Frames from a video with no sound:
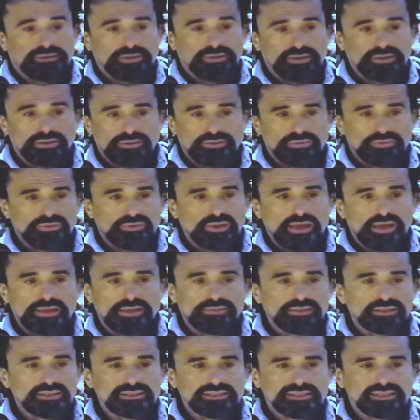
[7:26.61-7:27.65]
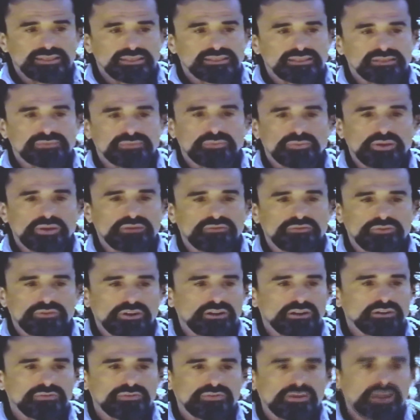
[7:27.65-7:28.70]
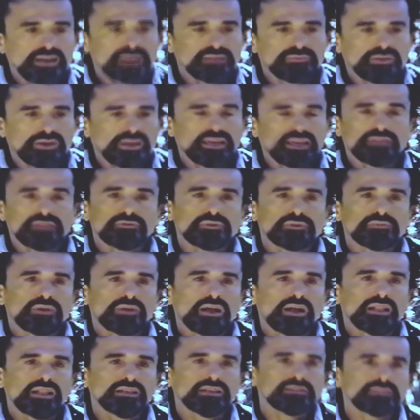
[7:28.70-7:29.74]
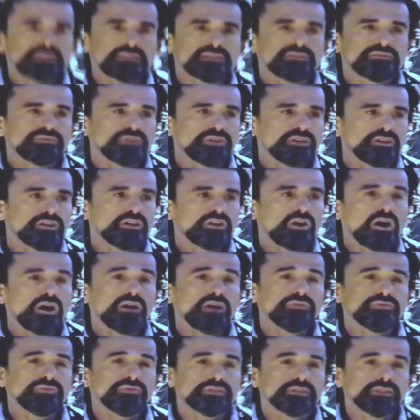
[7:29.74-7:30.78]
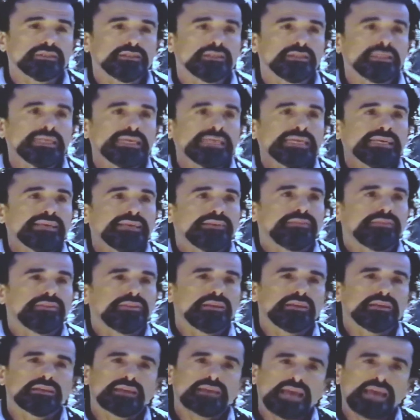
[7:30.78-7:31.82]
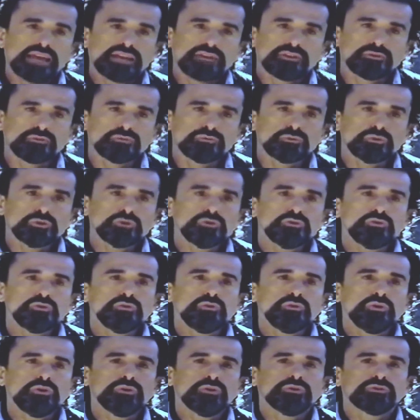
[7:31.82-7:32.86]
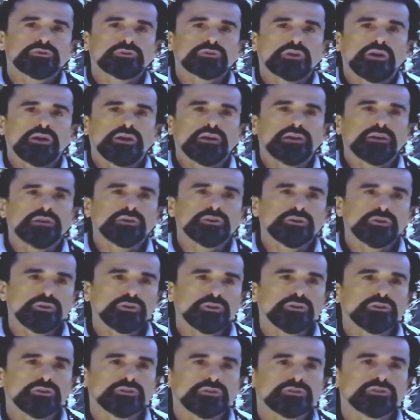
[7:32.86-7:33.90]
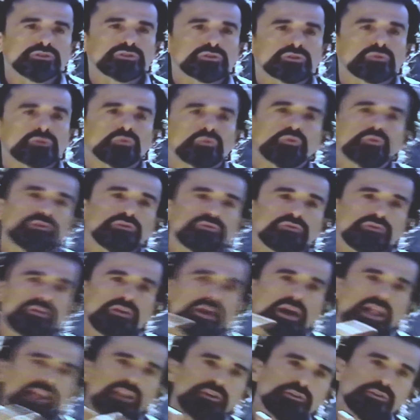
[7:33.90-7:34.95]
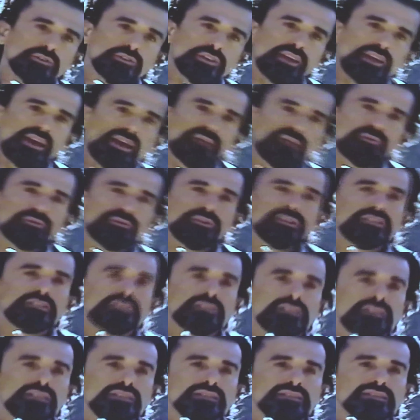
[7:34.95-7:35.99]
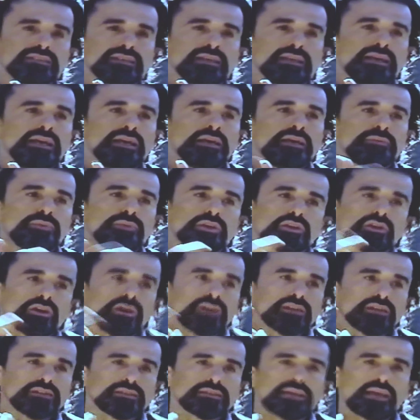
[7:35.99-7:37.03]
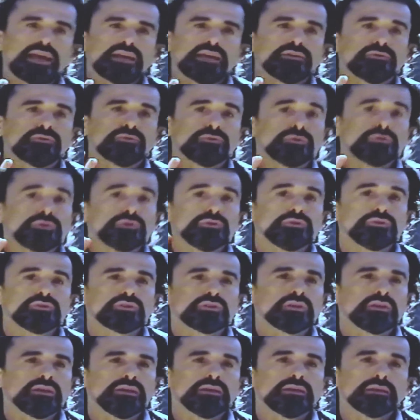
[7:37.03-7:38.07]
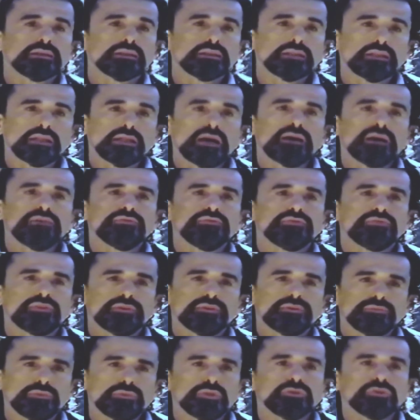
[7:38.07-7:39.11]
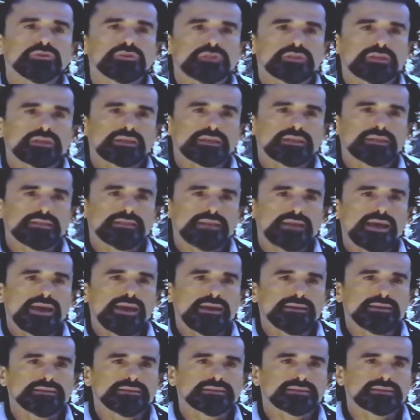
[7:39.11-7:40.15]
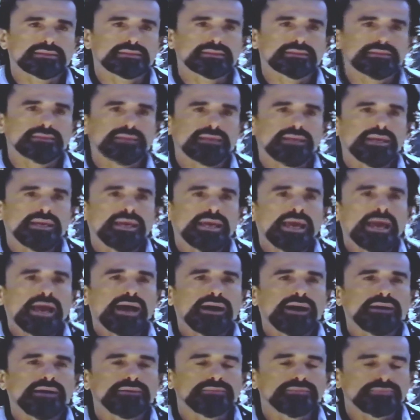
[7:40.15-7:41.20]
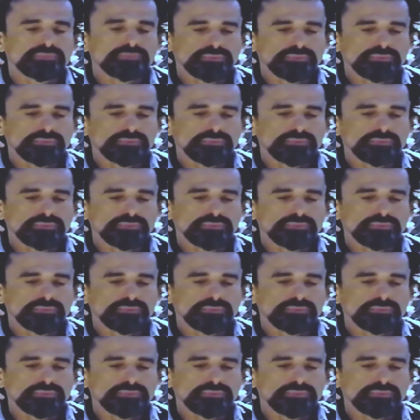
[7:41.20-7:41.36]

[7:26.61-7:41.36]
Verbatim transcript: it, and this has been verified by anthropologists, very often the kangaroo uh, herds would follow the Aborigines because kangaroos love the music and dance. Uh,